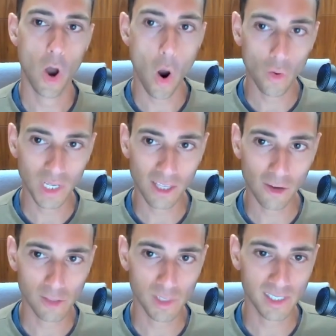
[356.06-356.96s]
Owning
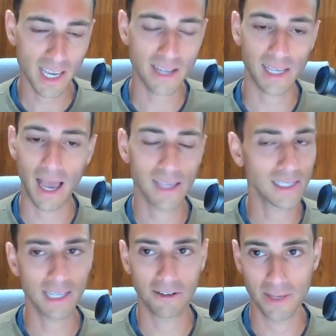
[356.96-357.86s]
those mistakes. I
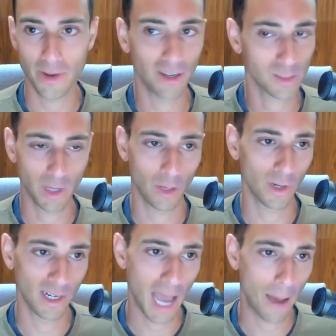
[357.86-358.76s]
sent out an email explaining
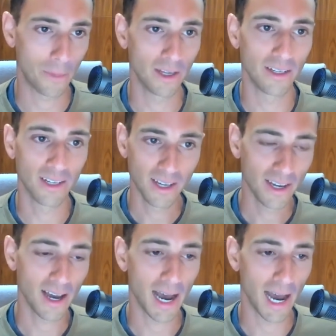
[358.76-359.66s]
what had happened
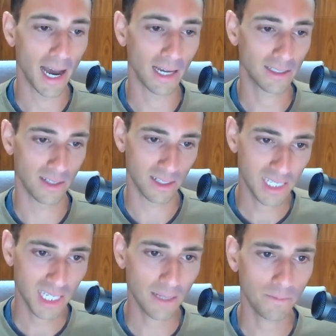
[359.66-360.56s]
to the
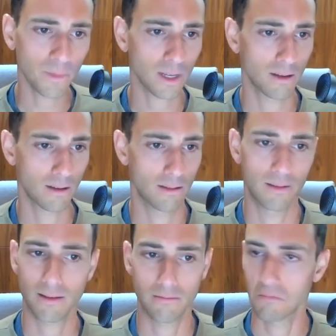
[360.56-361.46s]
team,
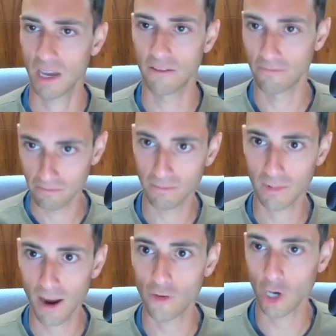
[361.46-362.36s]
kind of
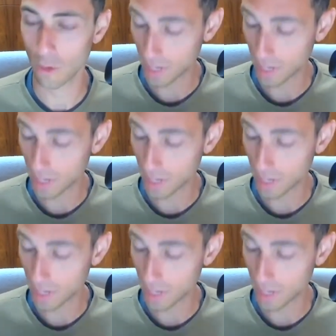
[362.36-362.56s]
covering our